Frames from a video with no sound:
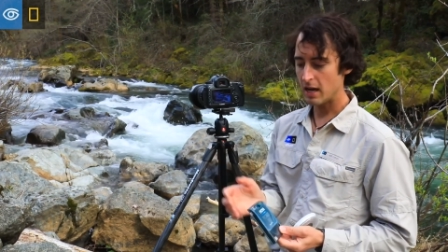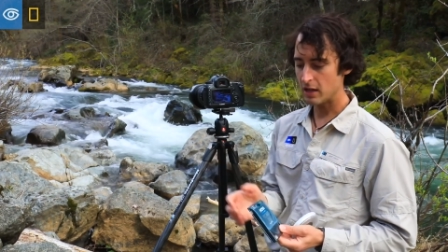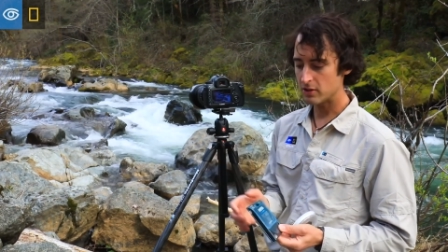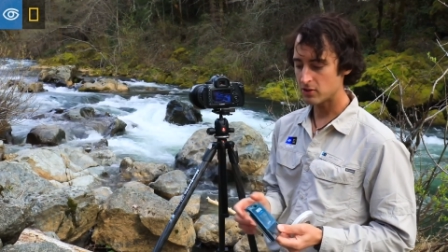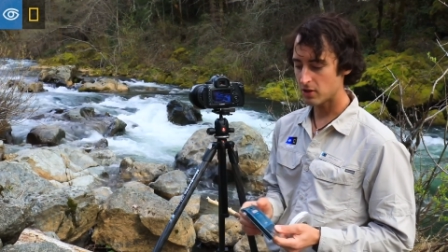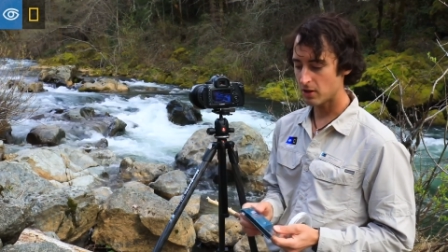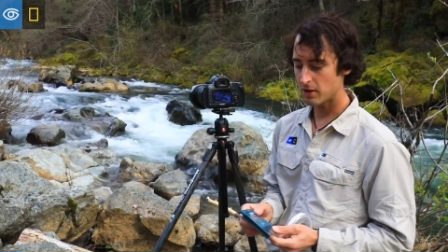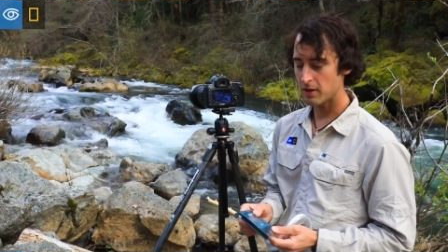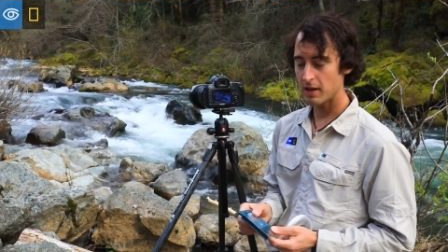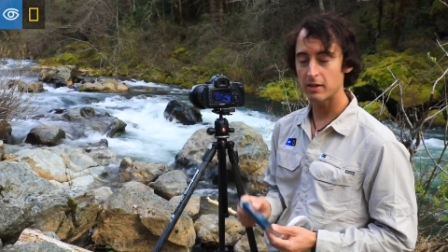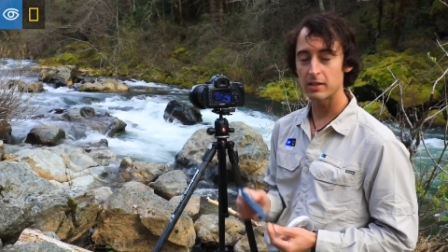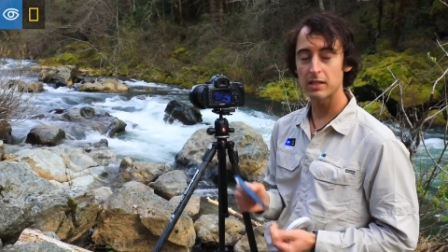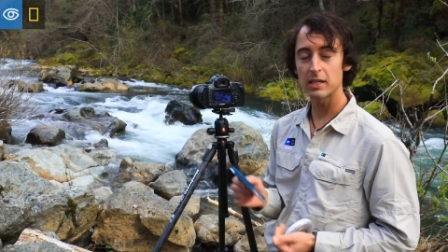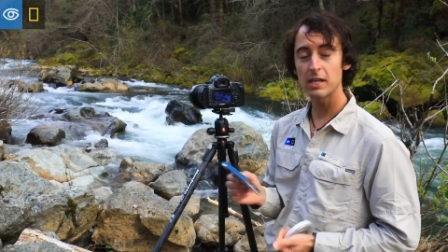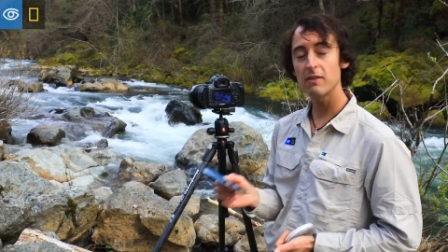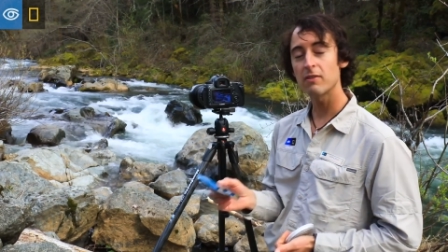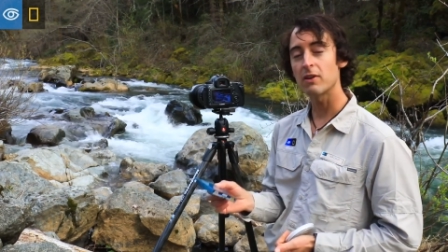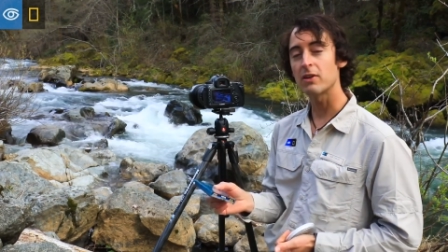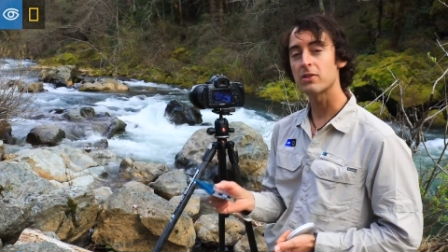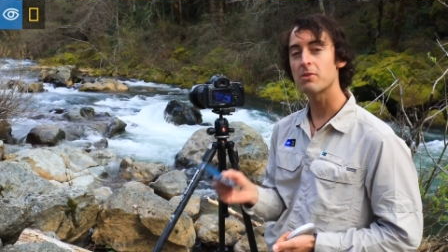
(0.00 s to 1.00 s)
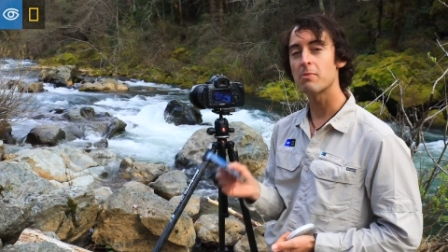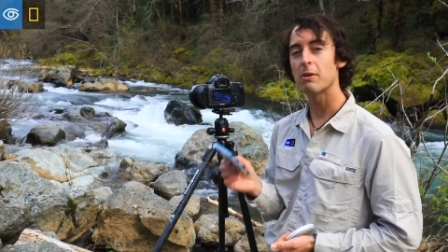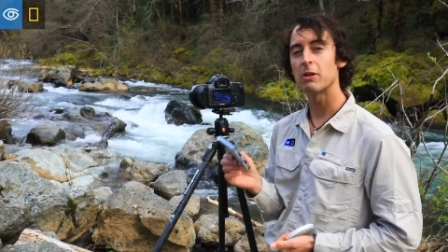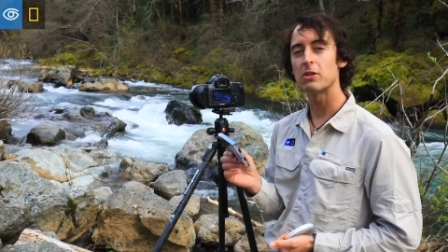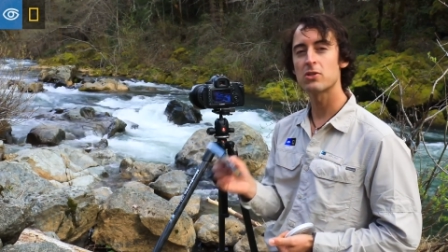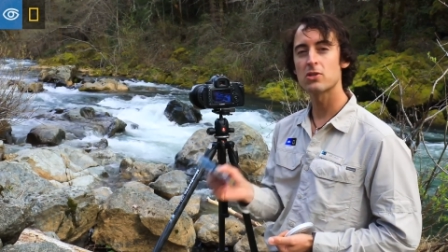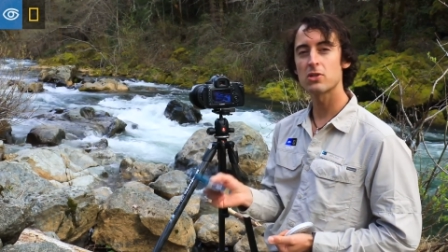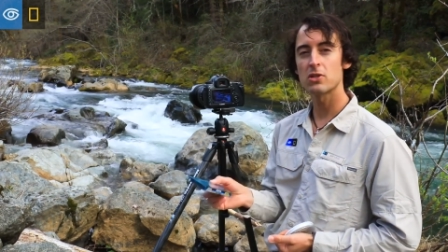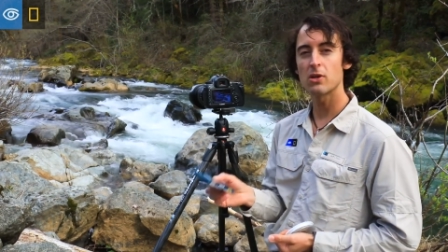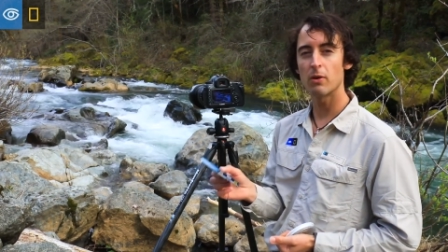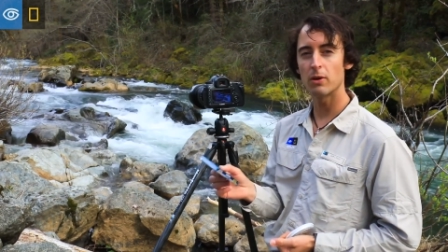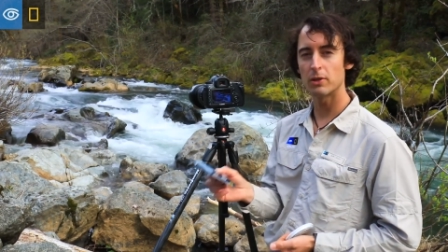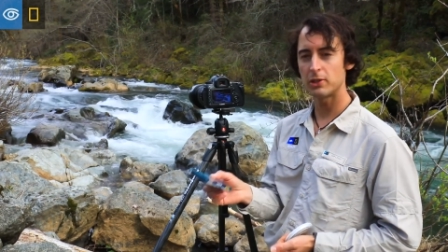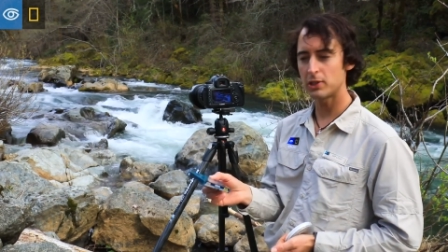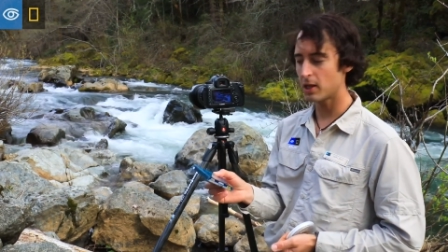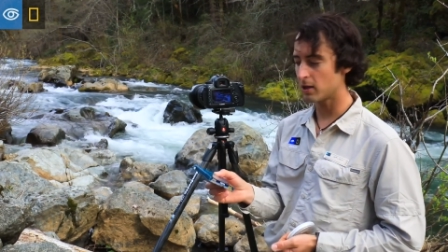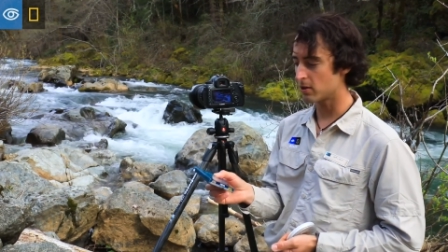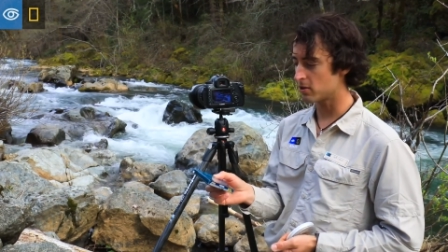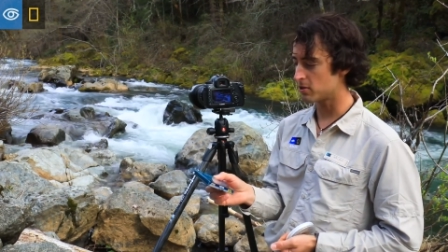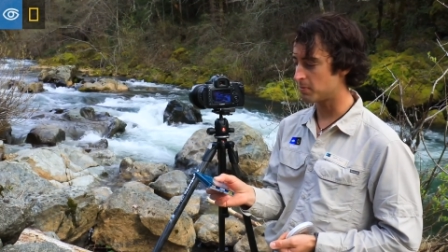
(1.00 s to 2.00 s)
And so that'll give us a much slower
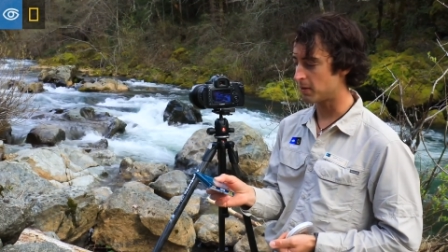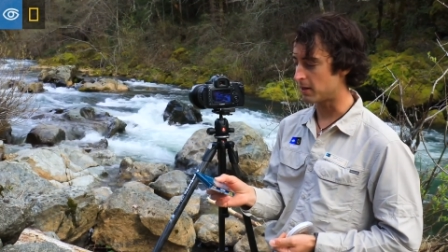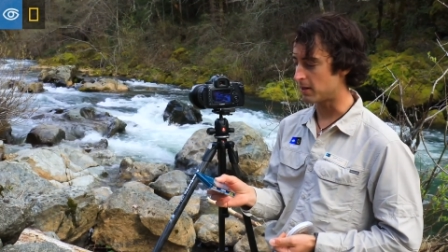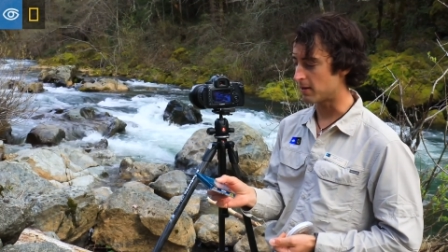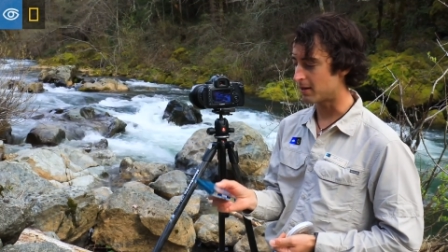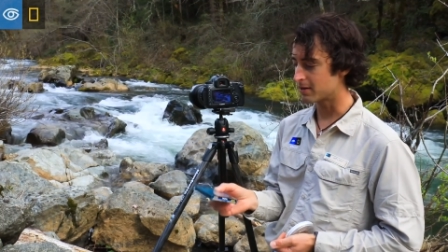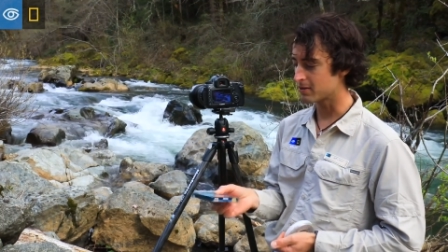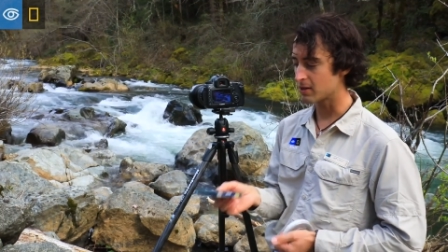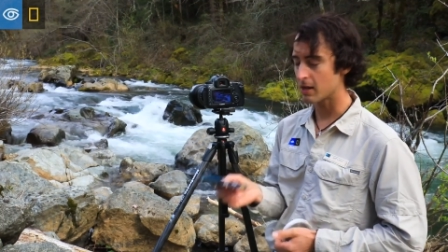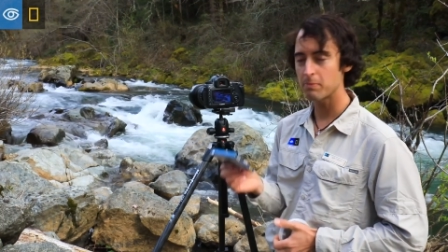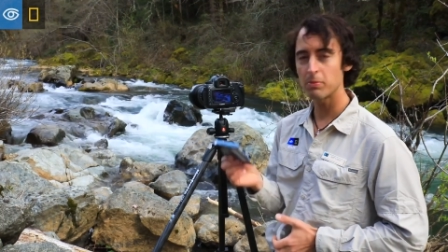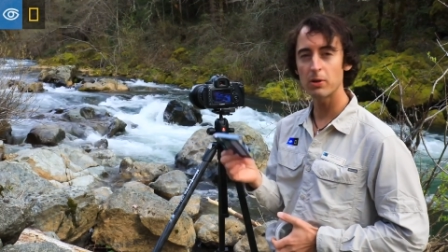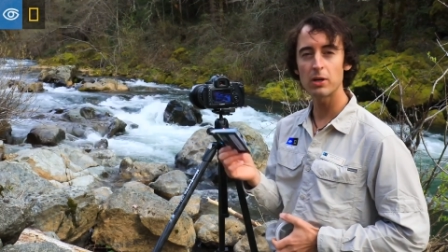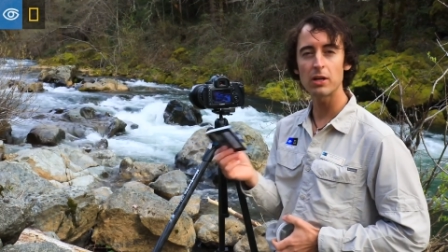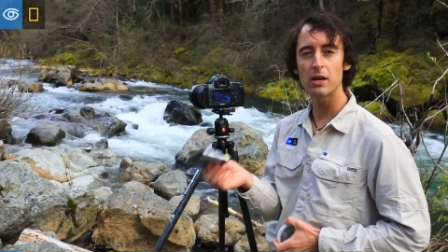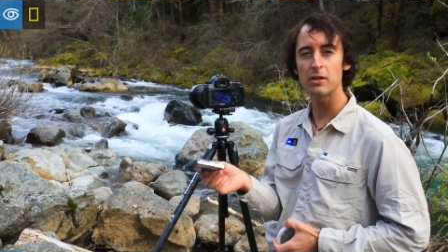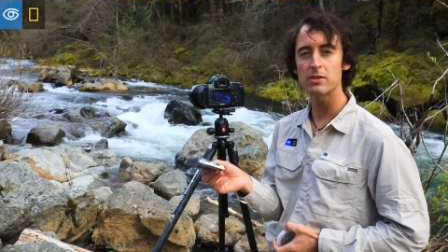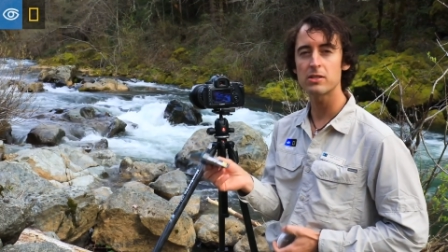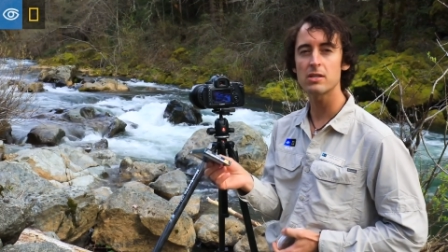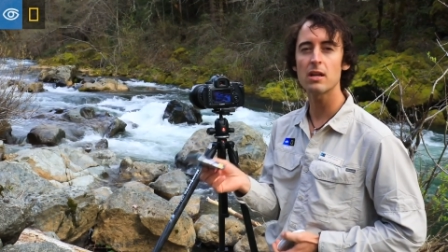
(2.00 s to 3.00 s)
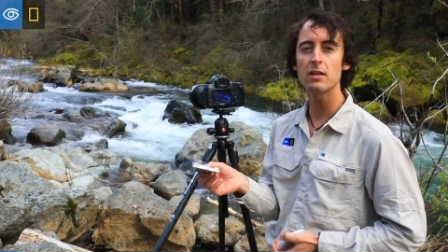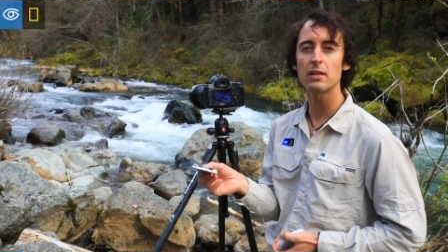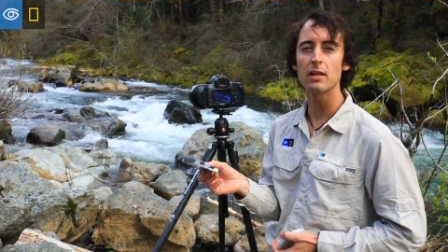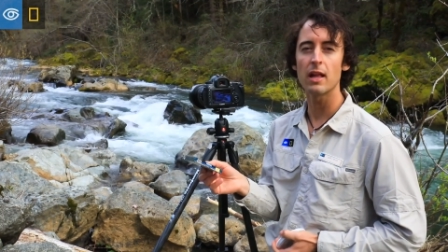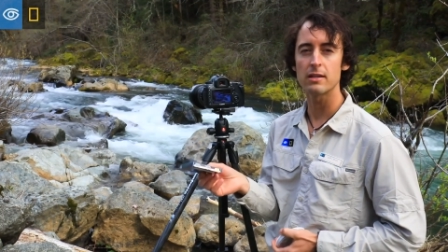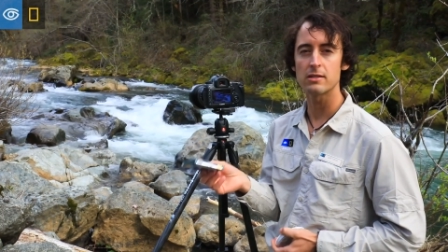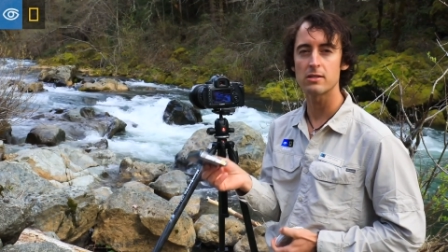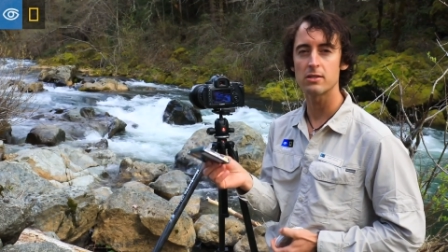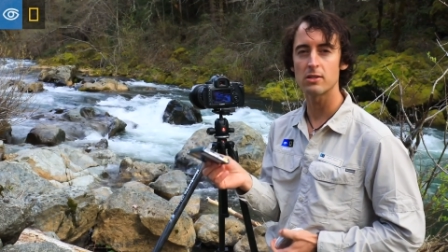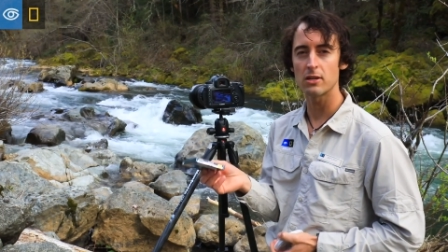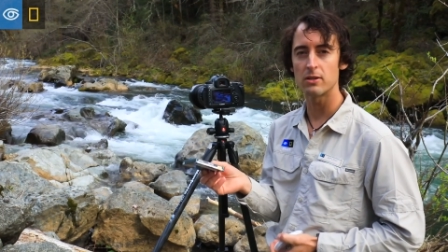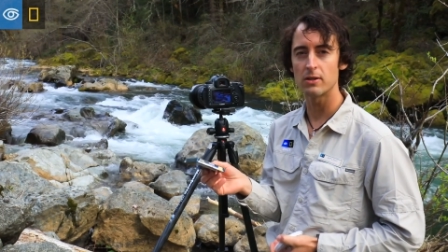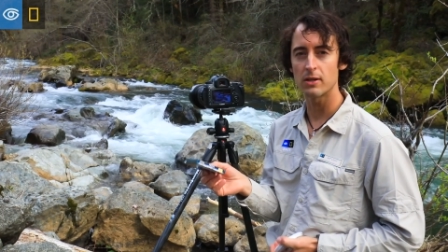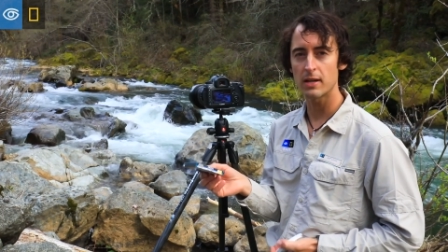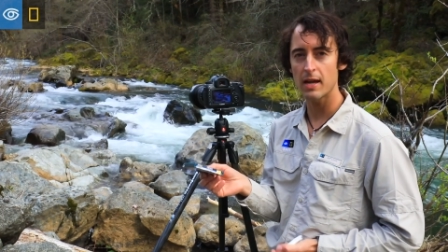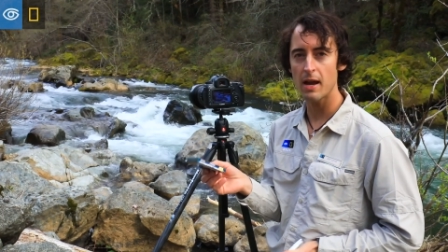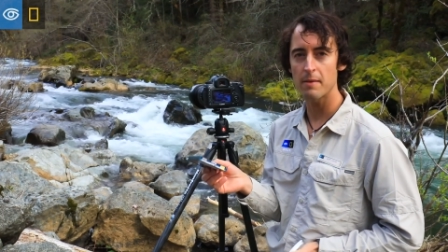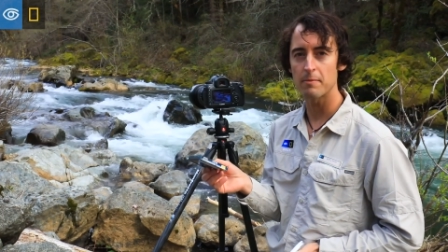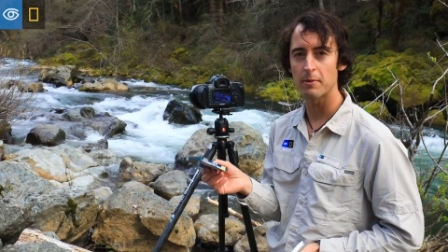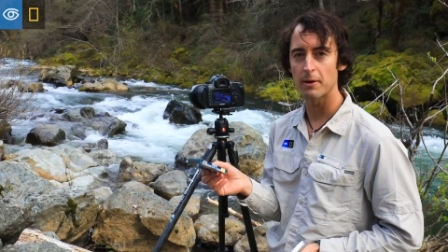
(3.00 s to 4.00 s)
shutter speed. It's like putting on sunglasses on
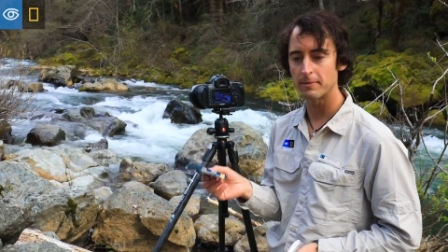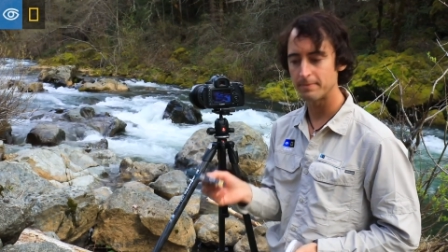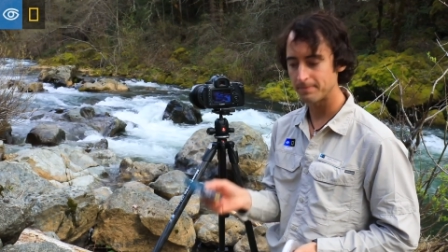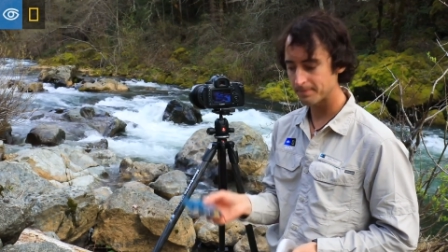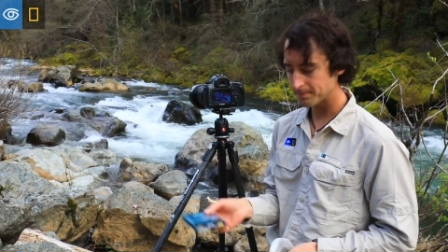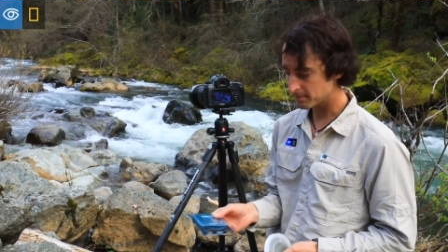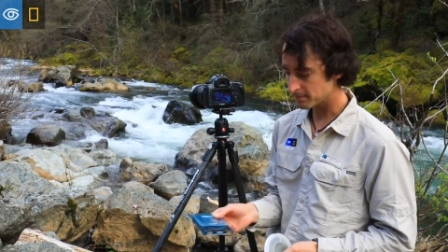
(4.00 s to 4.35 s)
your camera.